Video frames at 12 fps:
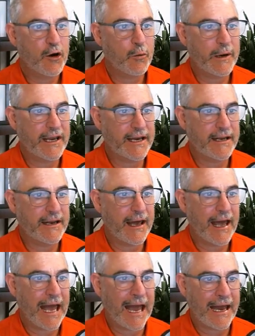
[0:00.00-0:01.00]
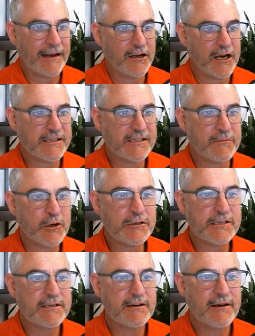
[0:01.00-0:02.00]
We can add
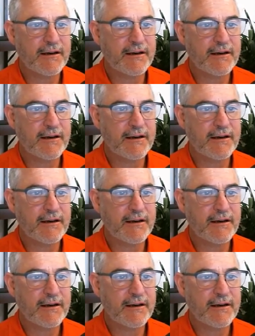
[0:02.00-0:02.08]
customers,